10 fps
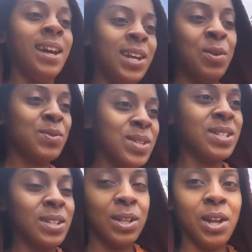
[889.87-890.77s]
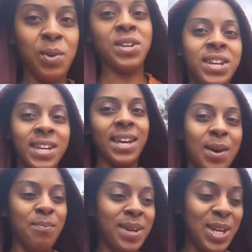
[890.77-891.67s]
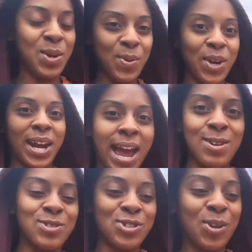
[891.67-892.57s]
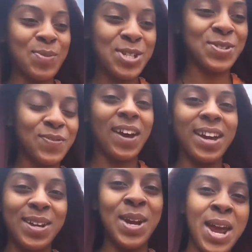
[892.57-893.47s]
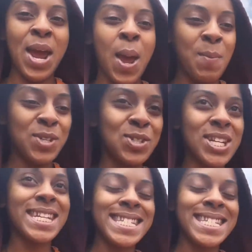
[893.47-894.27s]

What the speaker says: and it was low-key a mini workout. So much fun. Vizuri